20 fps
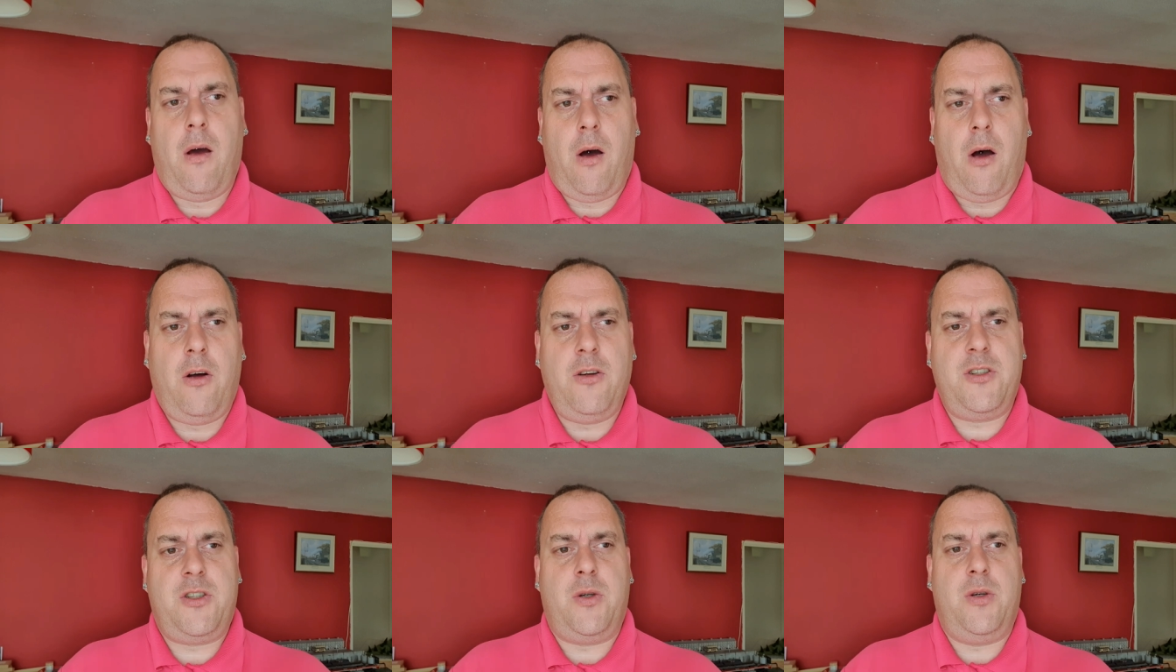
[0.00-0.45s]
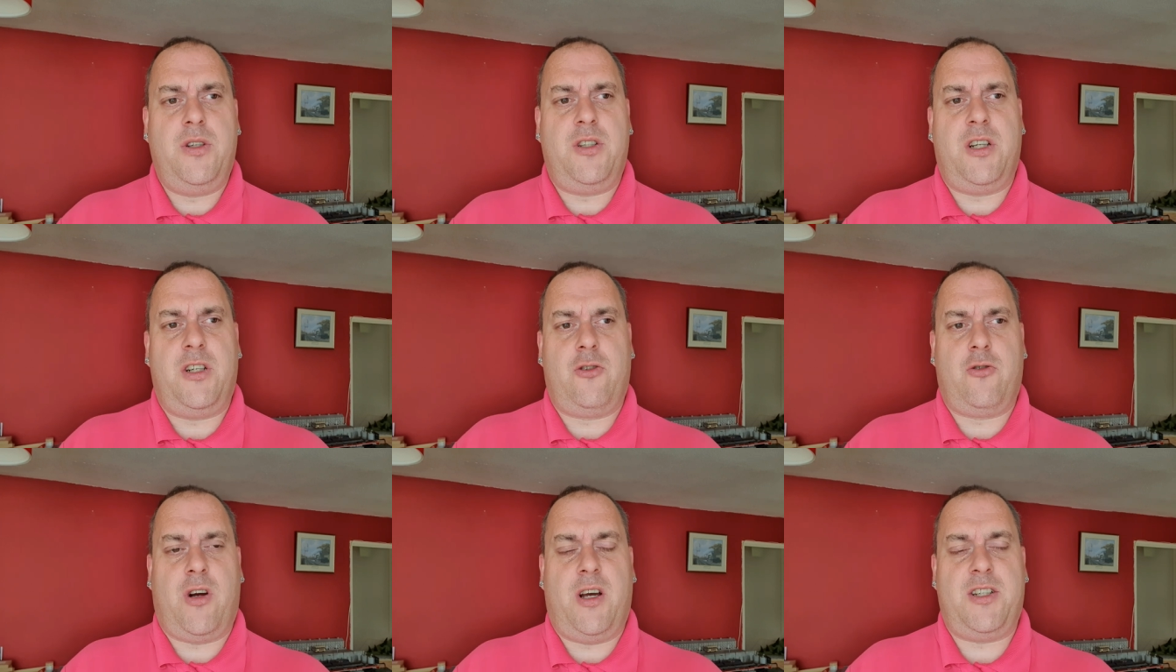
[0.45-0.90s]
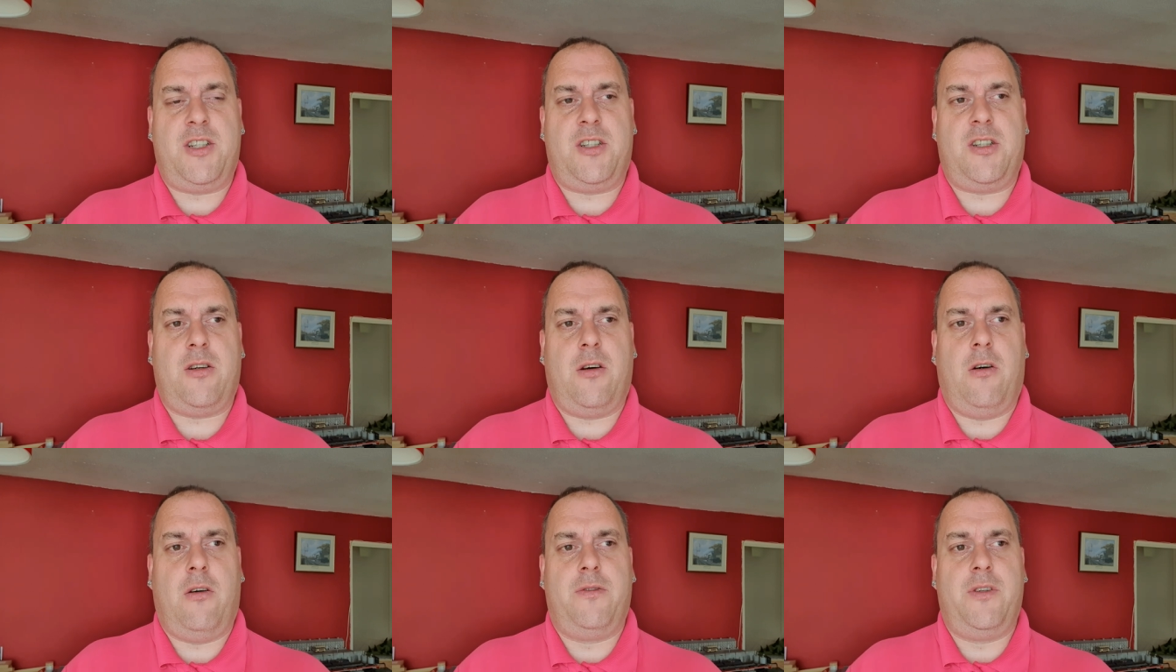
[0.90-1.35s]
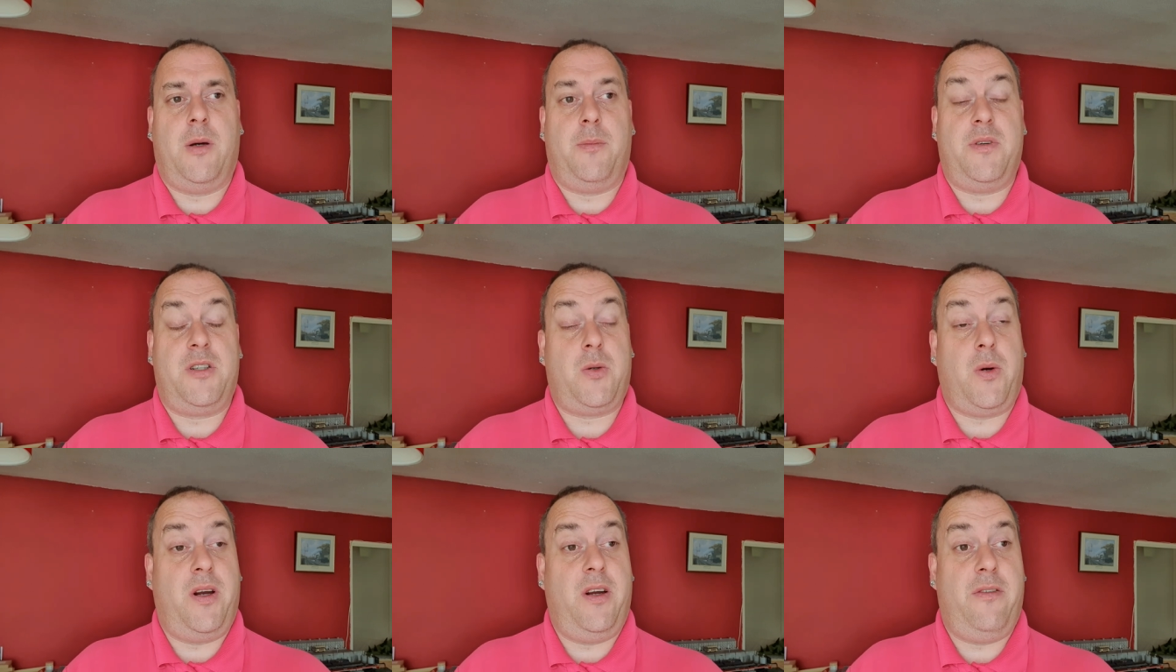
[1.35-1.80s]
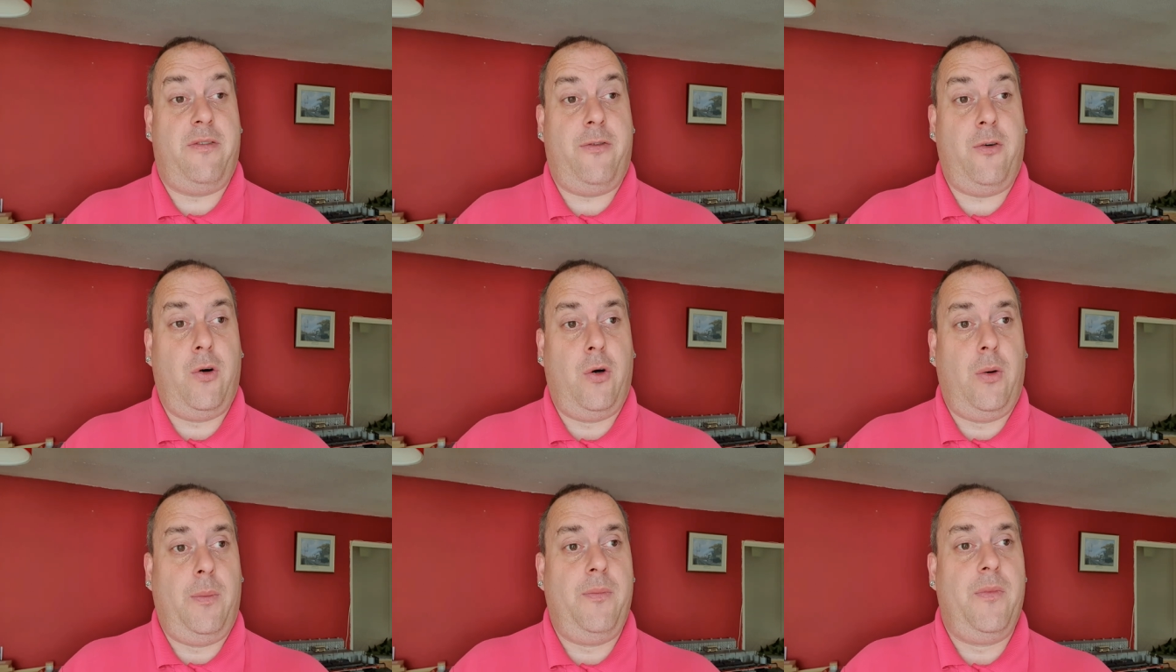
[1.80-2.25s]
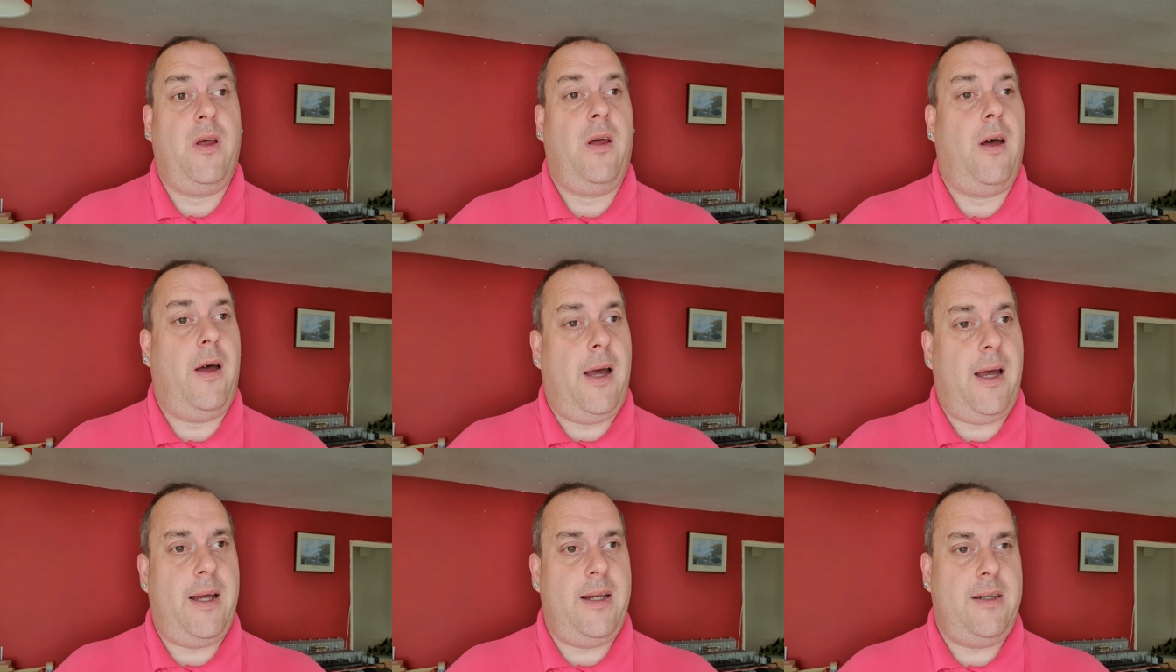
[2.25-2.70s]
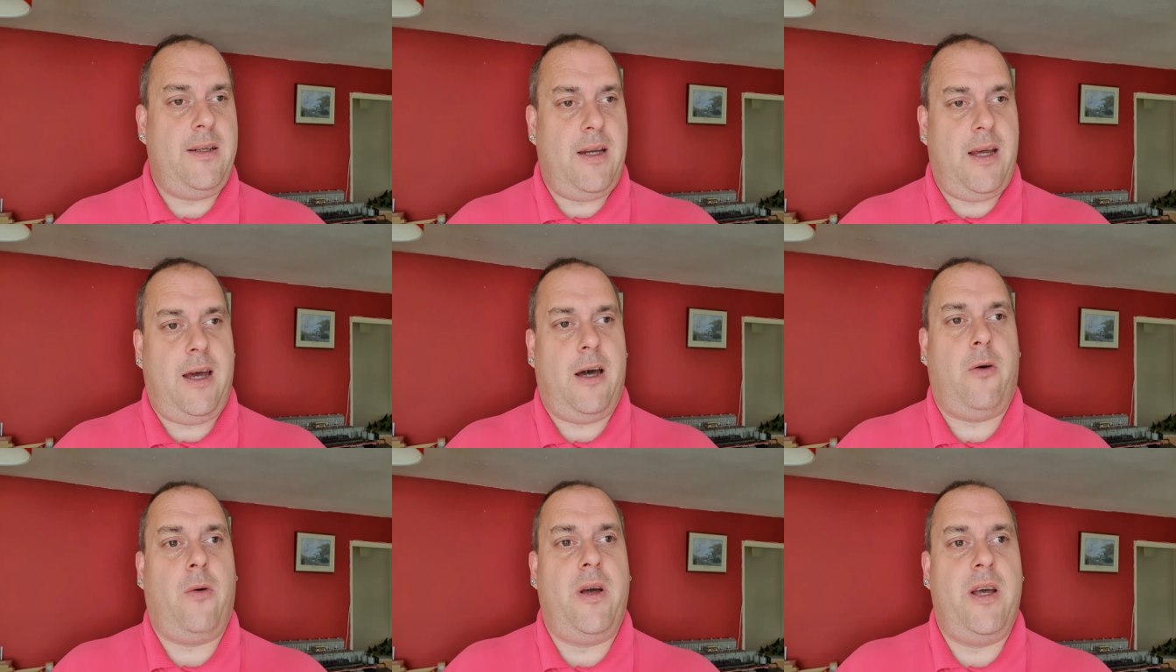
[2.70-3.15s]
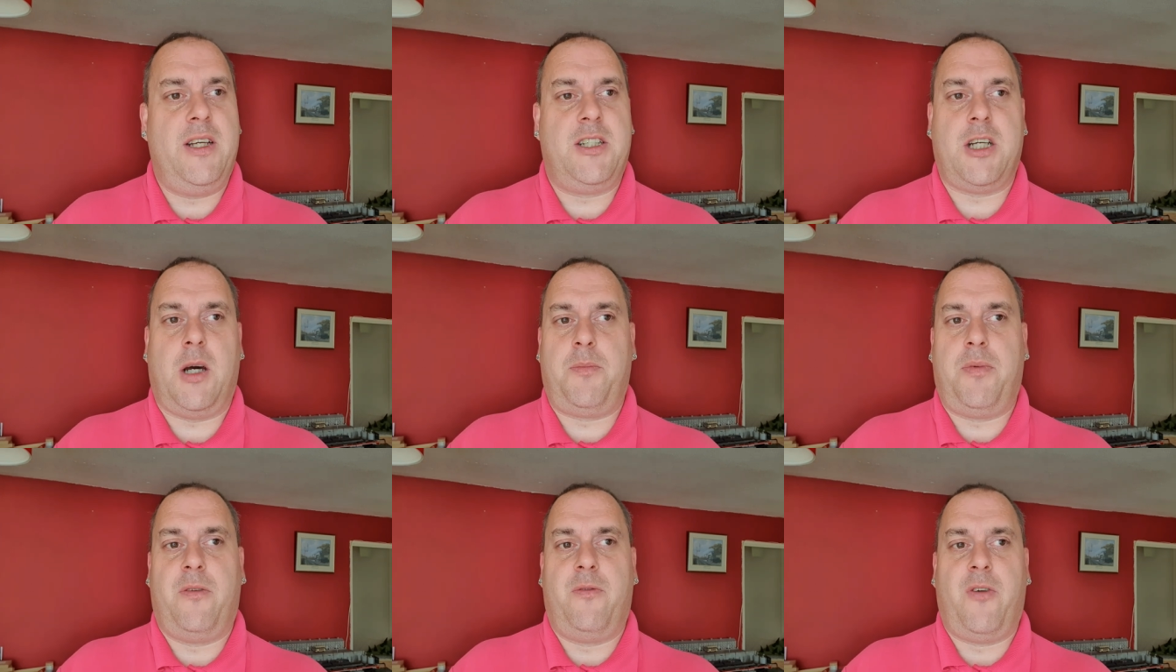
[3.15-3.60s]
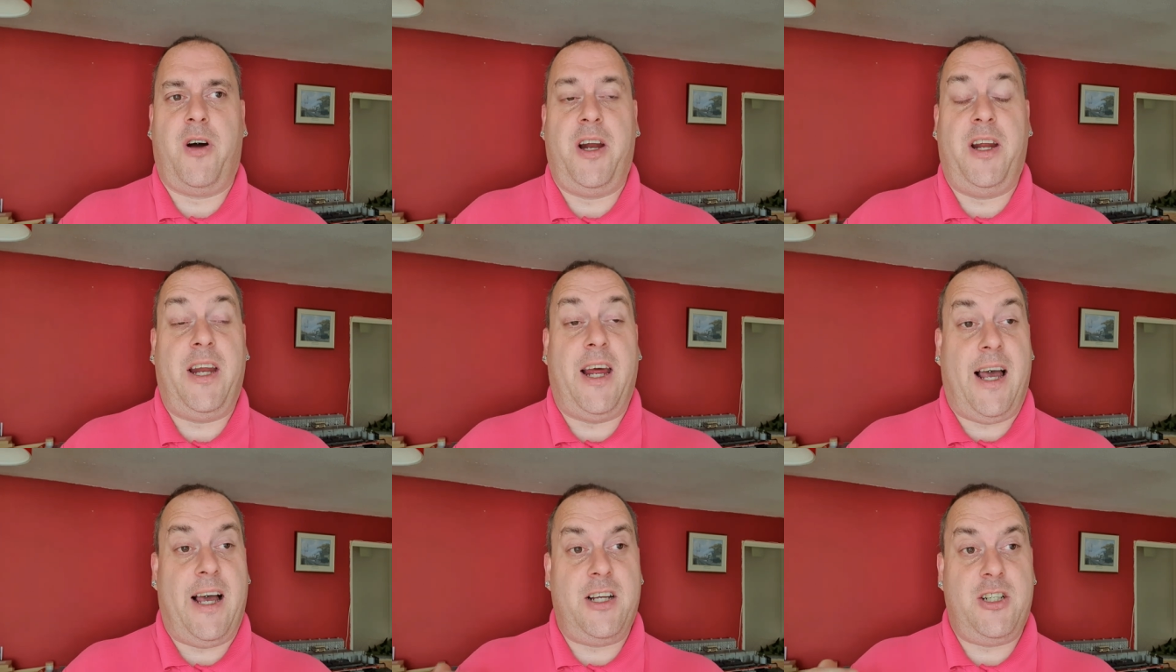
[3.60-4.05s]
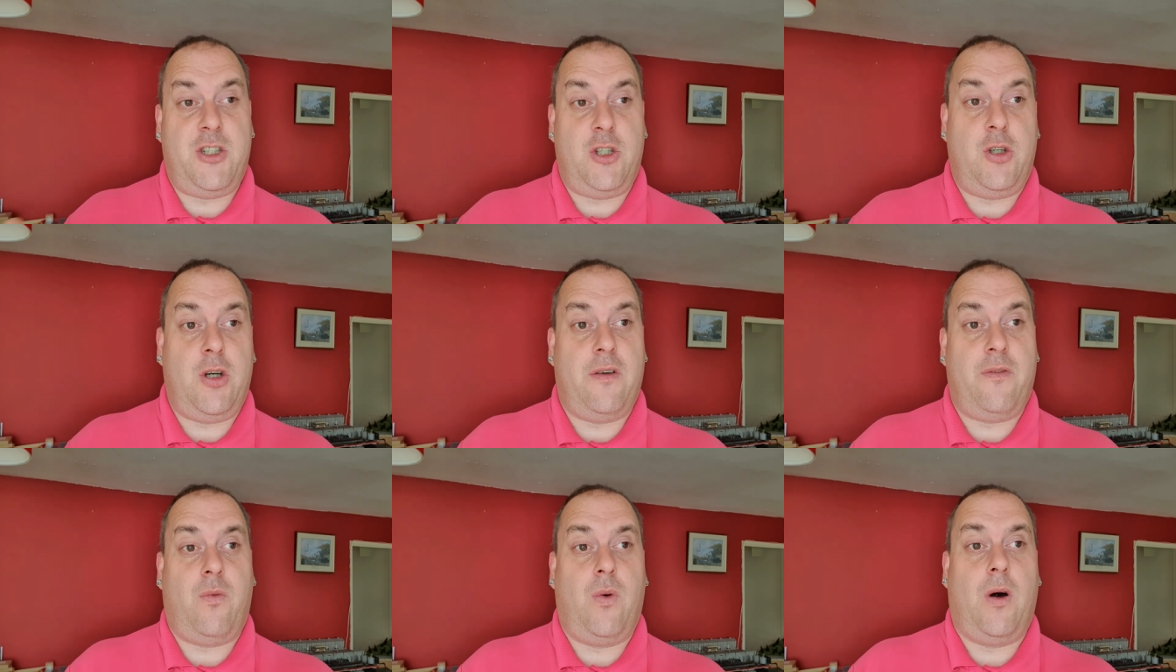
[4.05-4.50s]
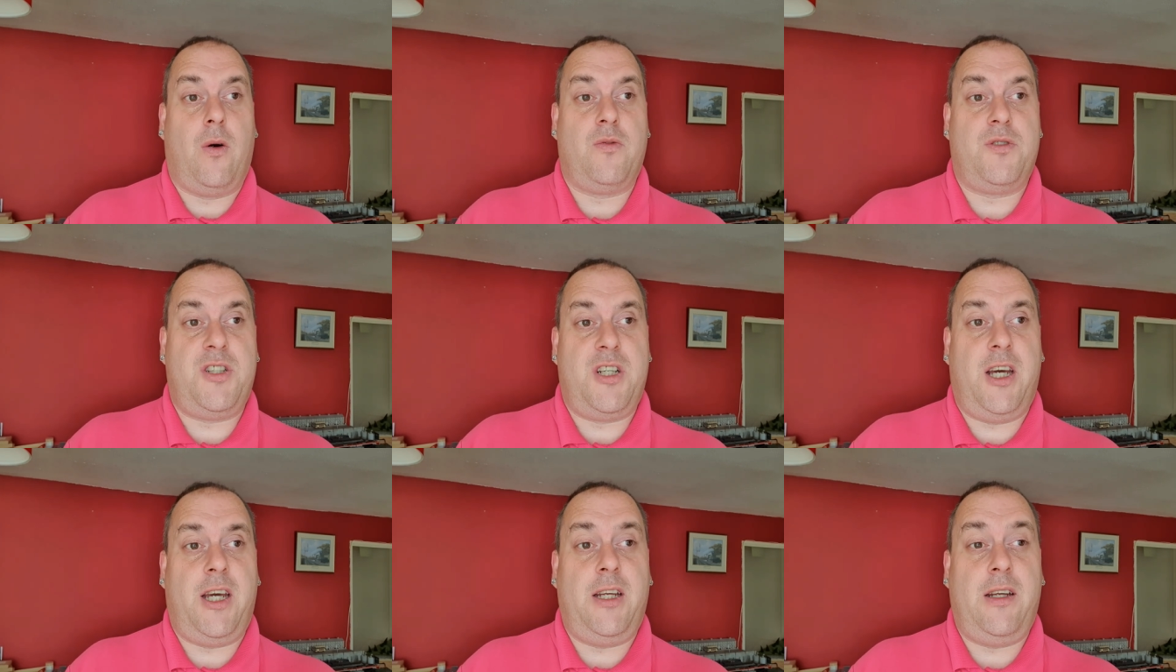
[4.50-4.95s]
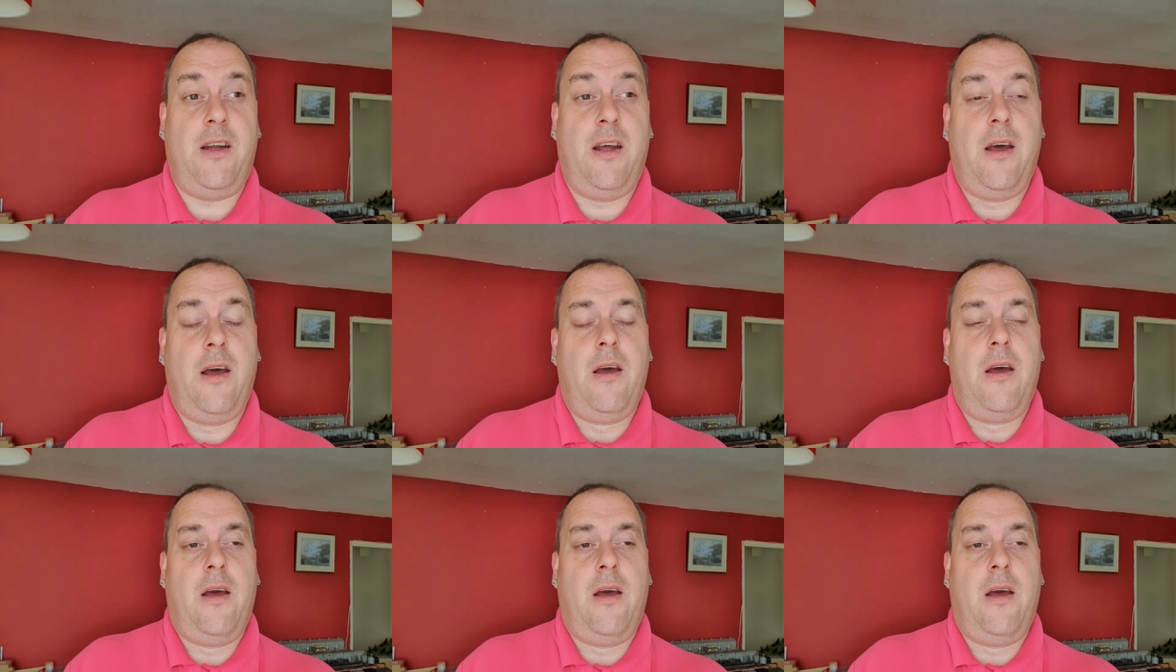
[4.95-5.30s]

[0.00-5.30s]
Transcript: onto its address of number 24, and now it's up and running, as you have well seen.